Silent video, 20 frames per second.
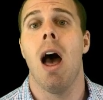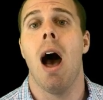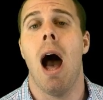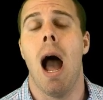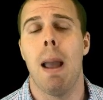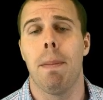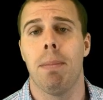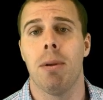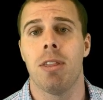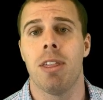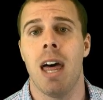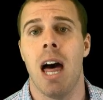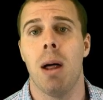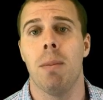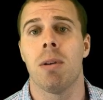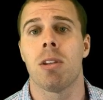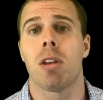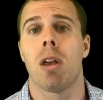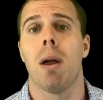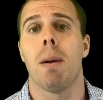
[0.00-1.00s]

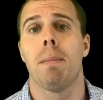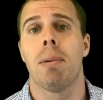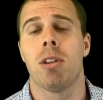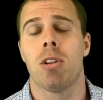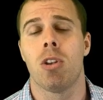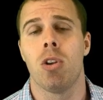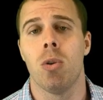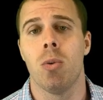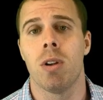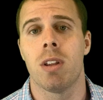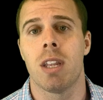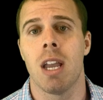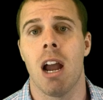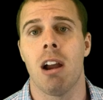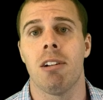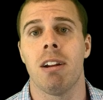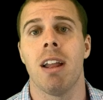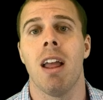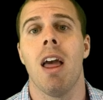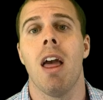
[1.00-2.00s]
hypothalamus
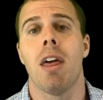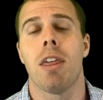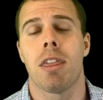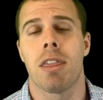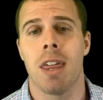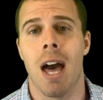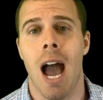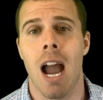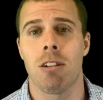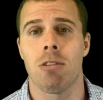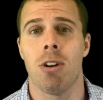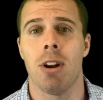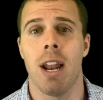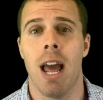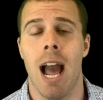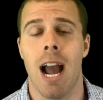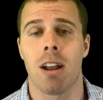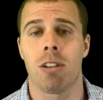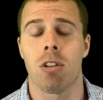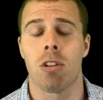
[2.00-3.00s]
pituitary thyroid
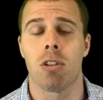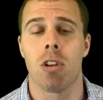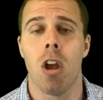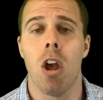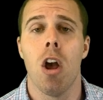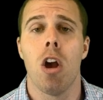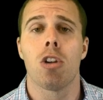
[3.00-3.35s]
axis.